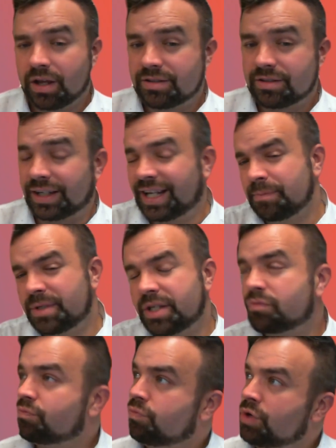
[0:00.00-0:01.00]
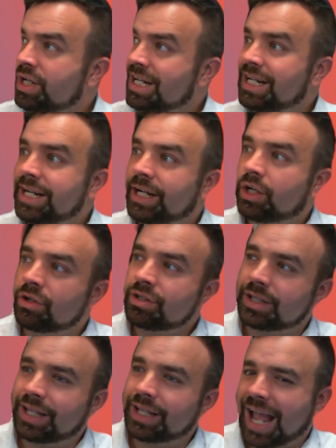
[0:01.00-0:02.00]
So Gibbs is really
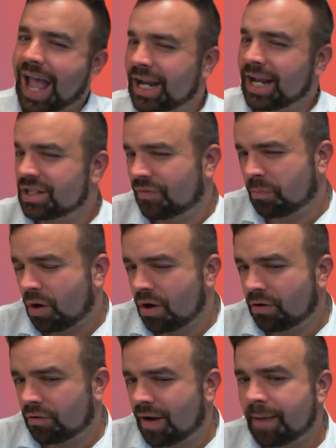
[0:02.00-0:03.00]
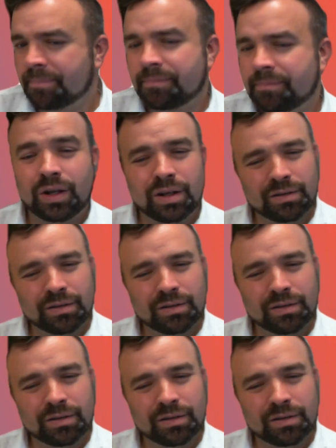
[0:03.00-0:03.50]
good at the end of a program,